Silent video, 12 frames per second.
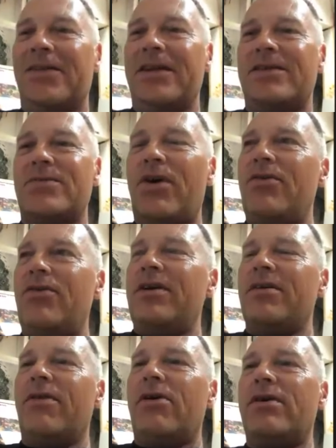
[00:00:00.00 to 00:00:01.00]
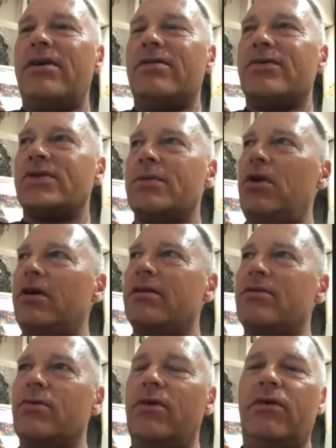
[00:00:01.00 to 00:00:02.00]
that's really very similar
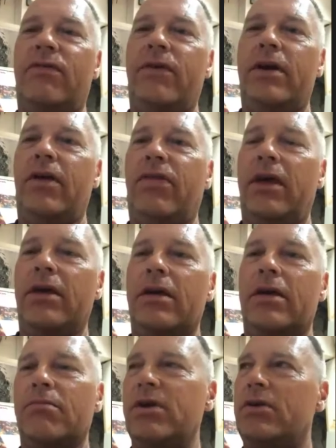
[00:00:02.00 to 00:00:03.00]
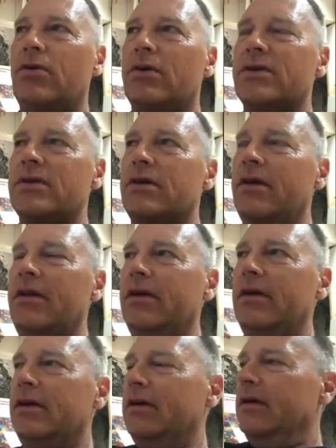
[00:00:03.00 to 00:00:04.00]
to the graffiti thing. Yeah, because in
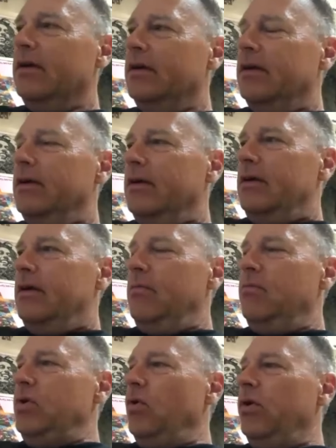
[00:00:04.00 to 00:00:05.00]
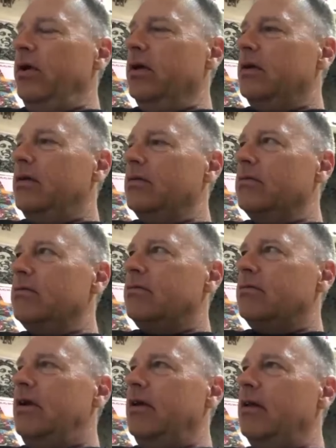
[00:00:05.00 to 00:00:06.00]
in Munich
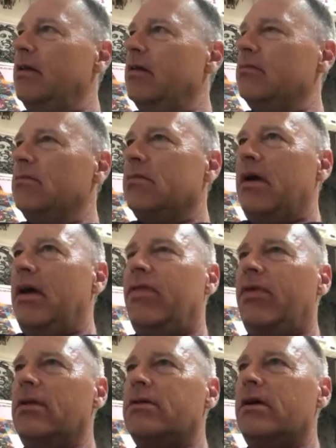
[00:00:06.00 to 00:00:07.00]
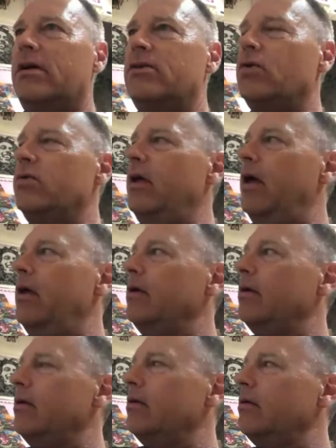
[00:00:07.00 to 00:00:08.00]
till I think till
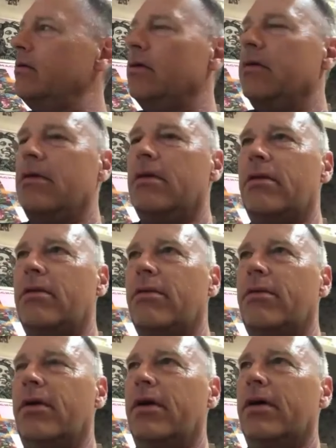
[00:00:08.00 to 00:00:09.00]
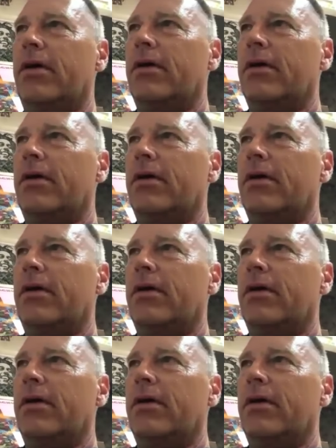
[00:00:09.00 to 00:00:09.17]
today, uh, in,